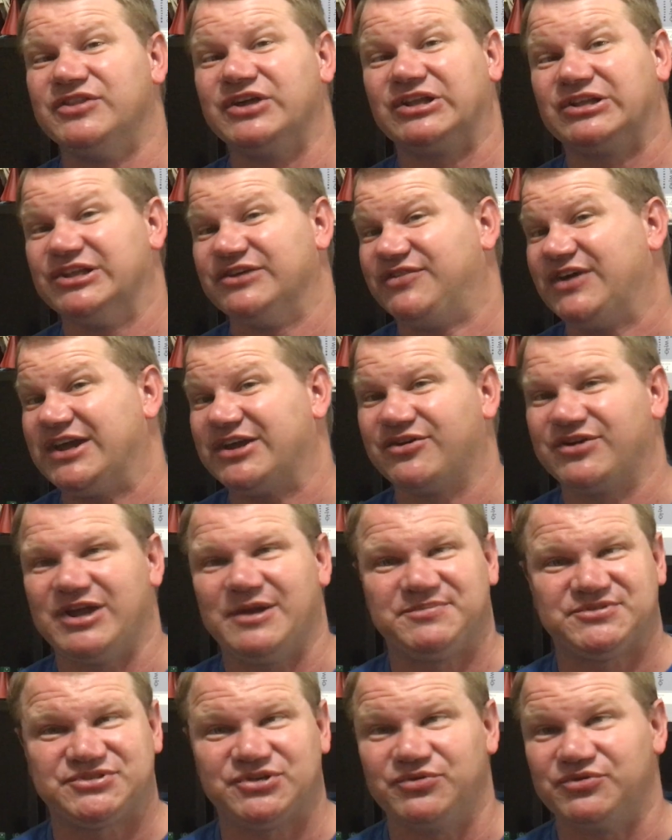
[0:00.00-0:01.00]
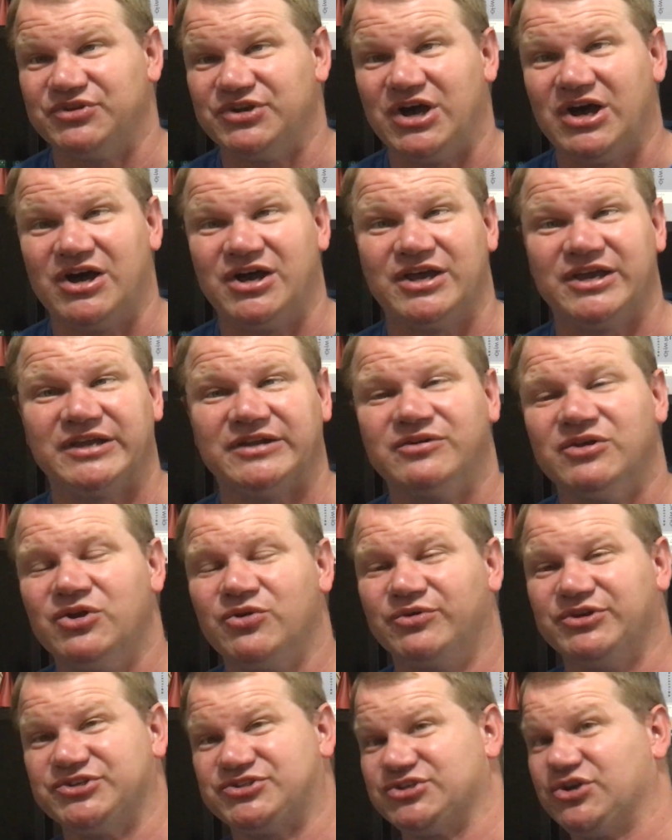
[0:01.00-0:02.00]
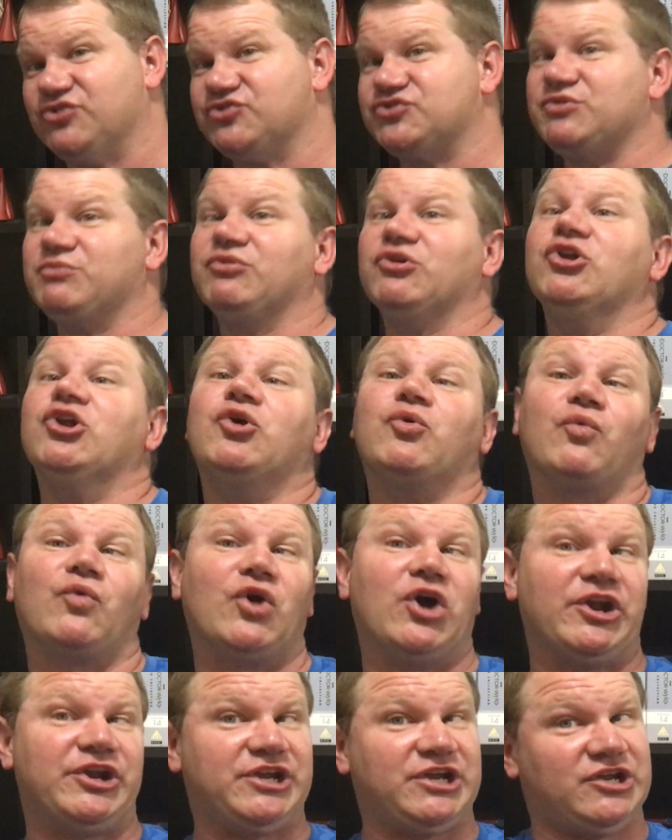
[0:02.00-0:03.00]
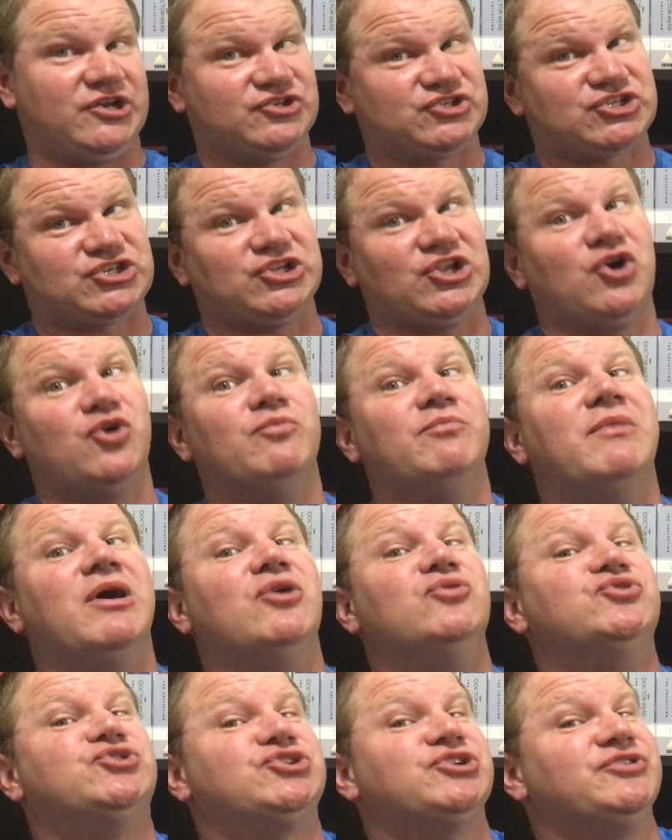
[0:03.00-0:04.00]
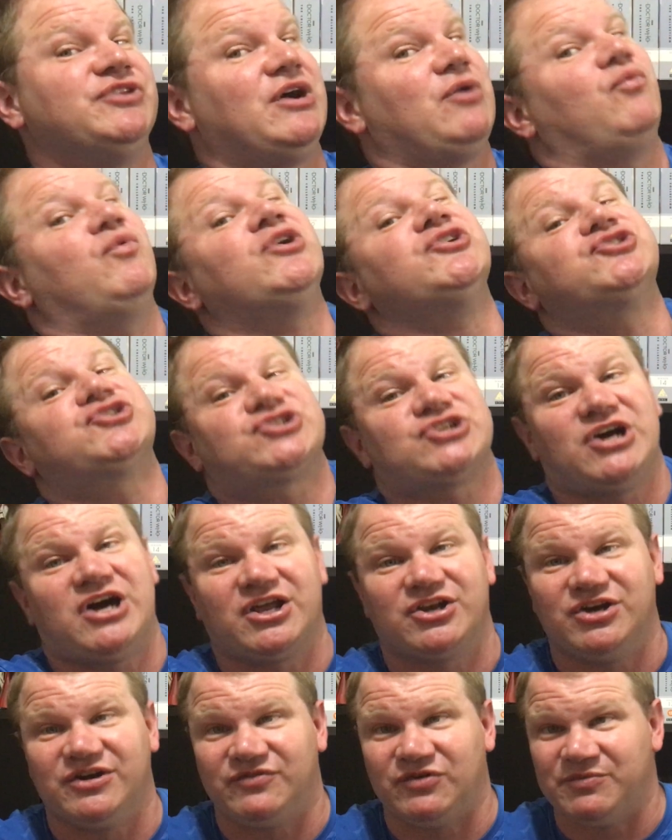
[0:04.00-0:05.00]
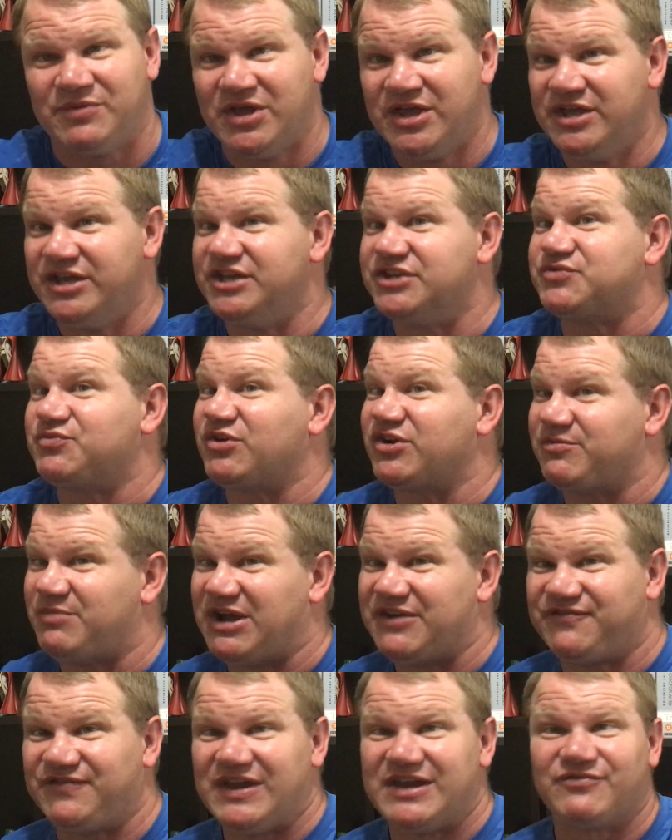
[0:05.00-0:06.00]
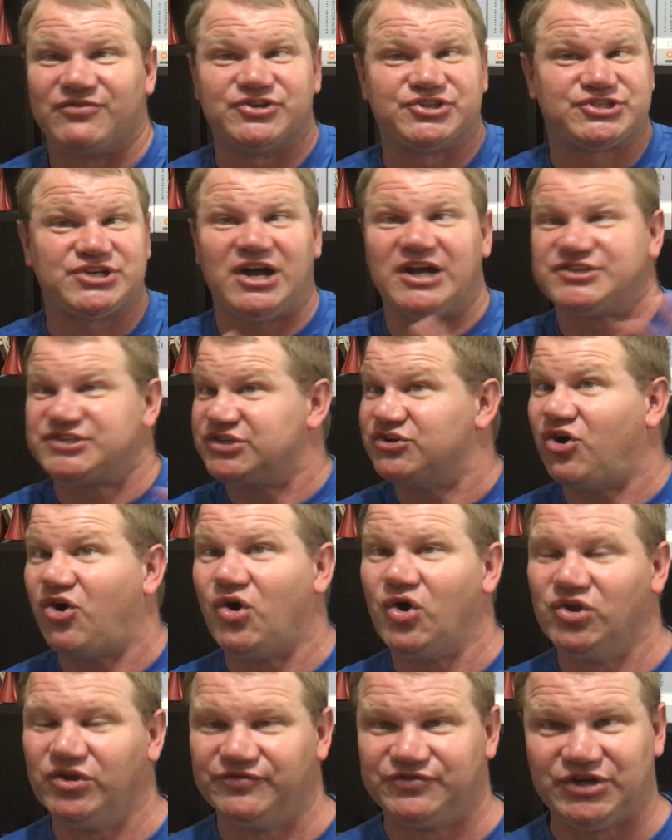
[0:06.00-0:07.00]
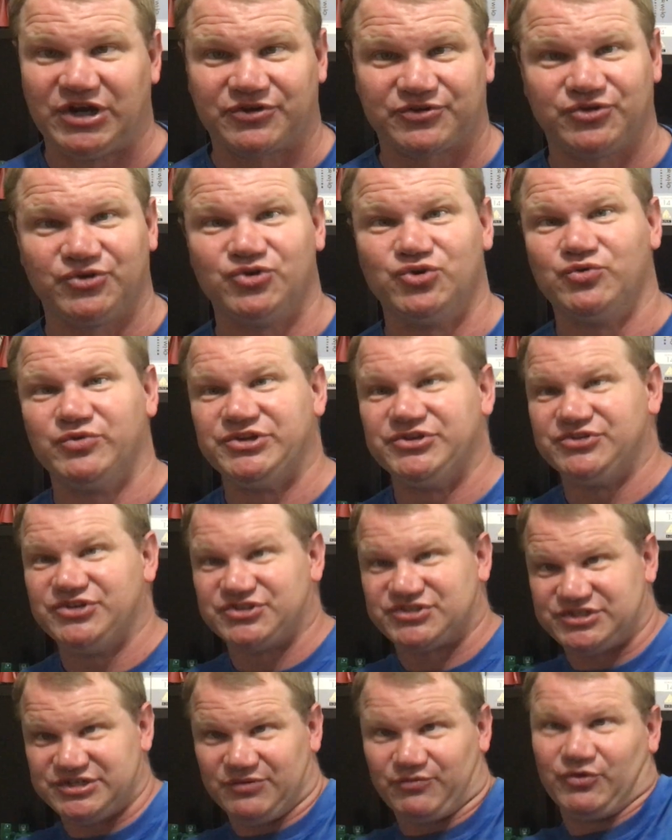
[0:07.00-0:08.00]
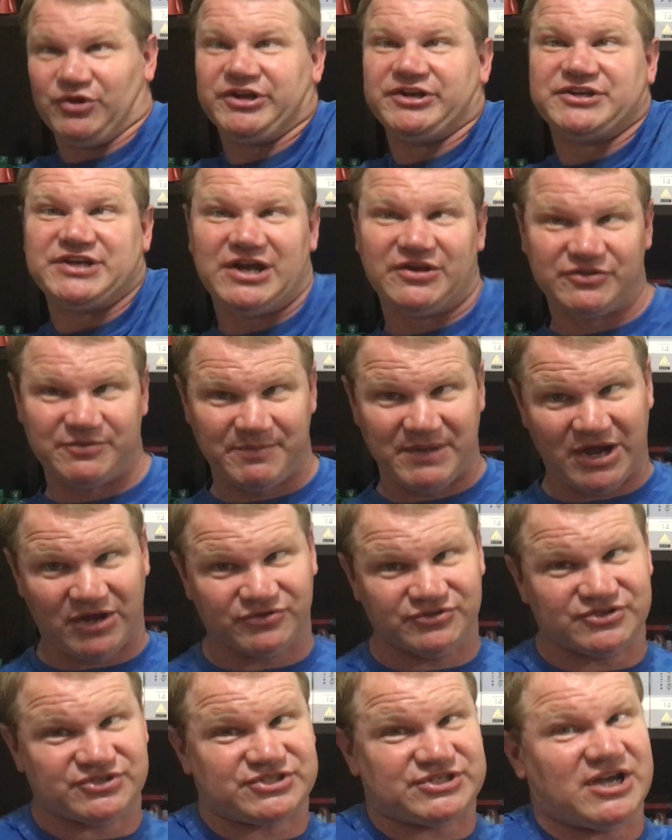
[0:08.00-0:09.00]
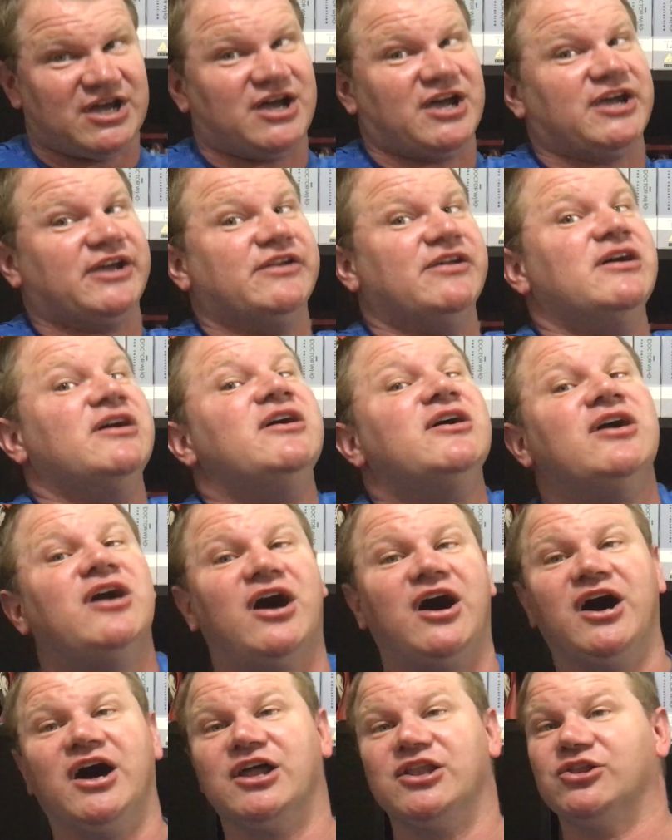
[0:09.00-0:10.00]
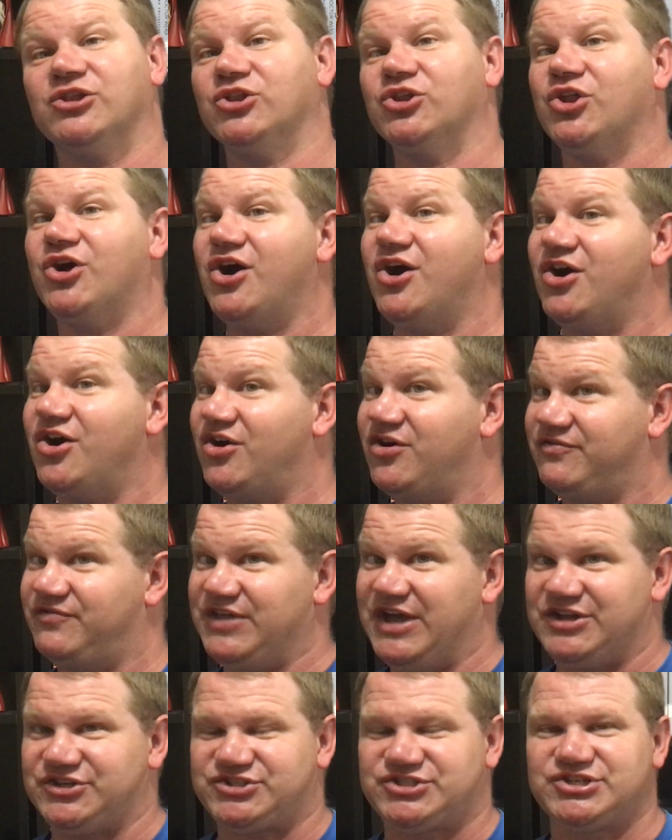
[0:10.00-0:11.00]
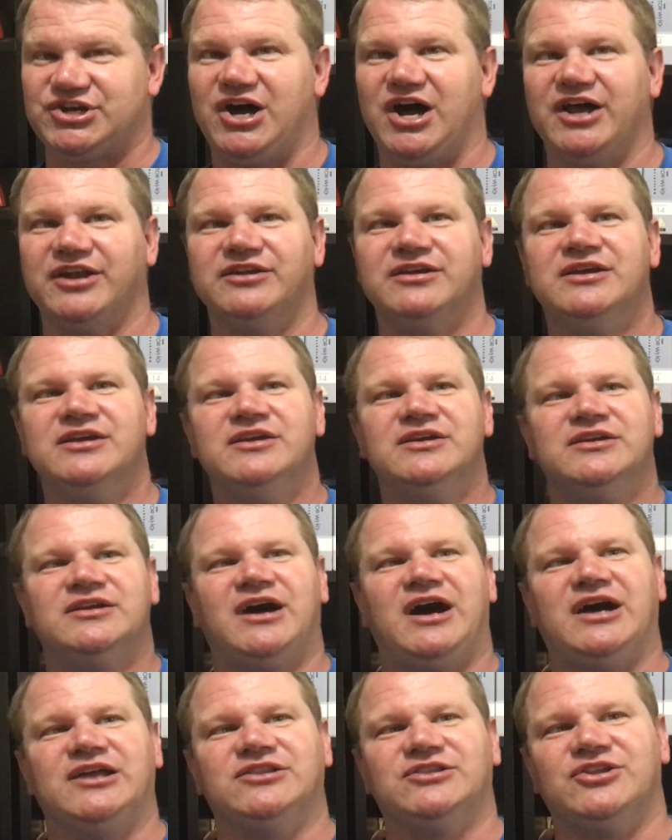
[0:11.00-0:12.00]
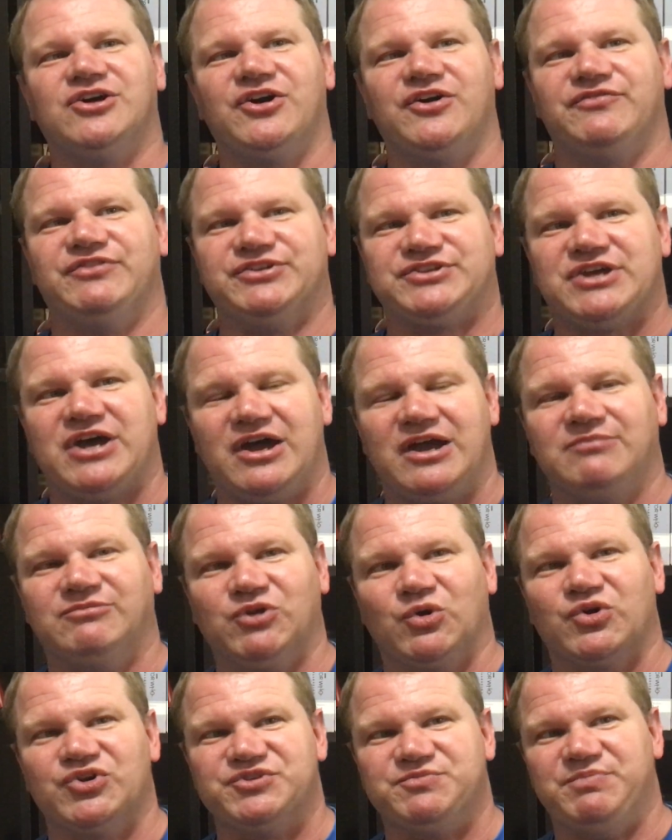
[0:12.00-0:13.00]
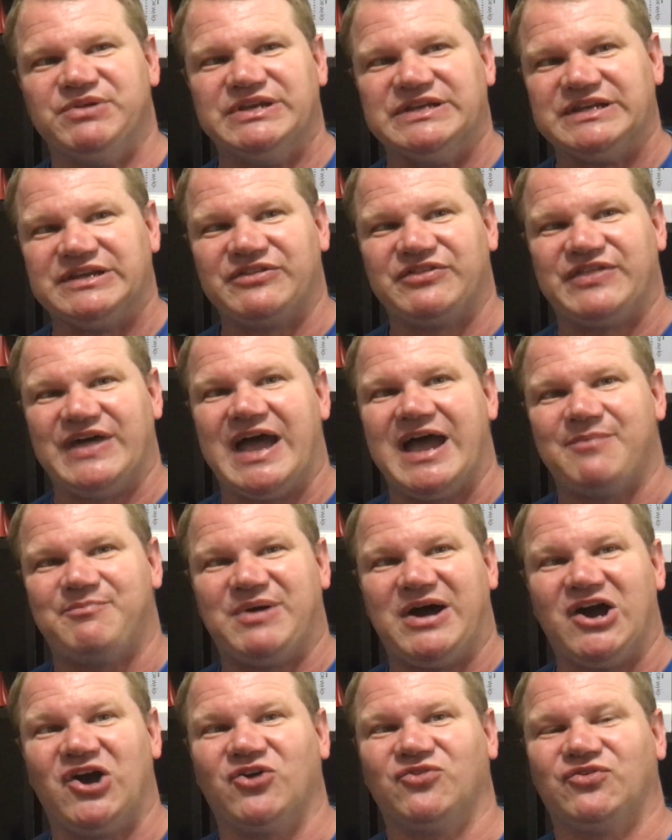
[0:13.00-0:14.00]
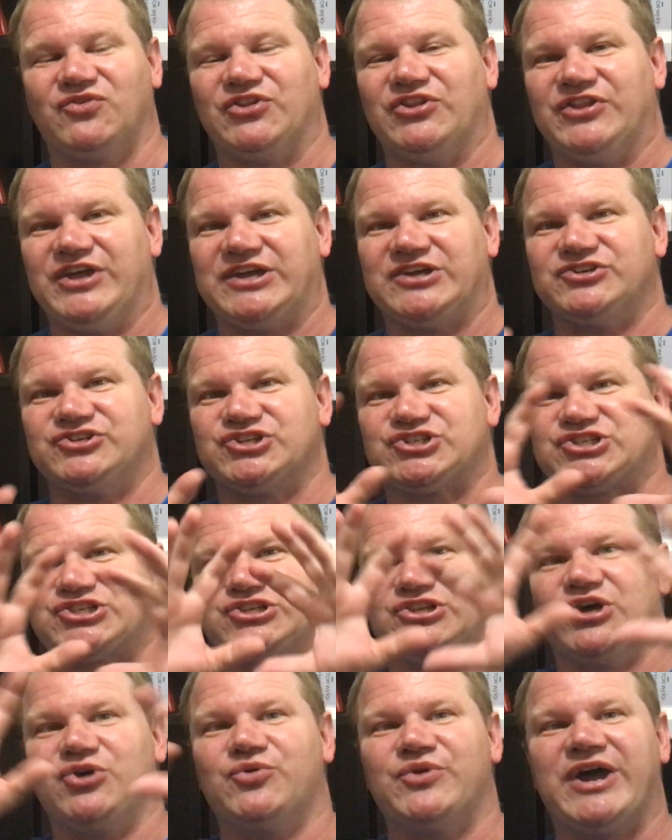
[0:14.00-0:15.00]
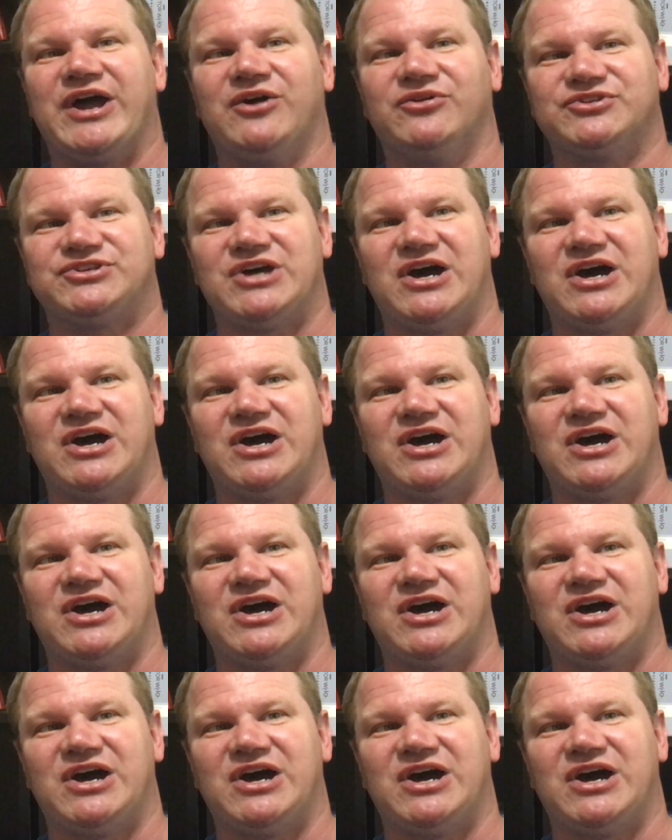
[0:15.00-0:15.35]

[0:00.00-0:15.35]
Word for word: the cliffhanger to episode 9 when it shows them running in slow motion. That one shot of them is one of my favorite shots in all of Doctor Who when you just see them running down the mountainside. I love that shot. I love the Time Lords being that powerful that they can just slow down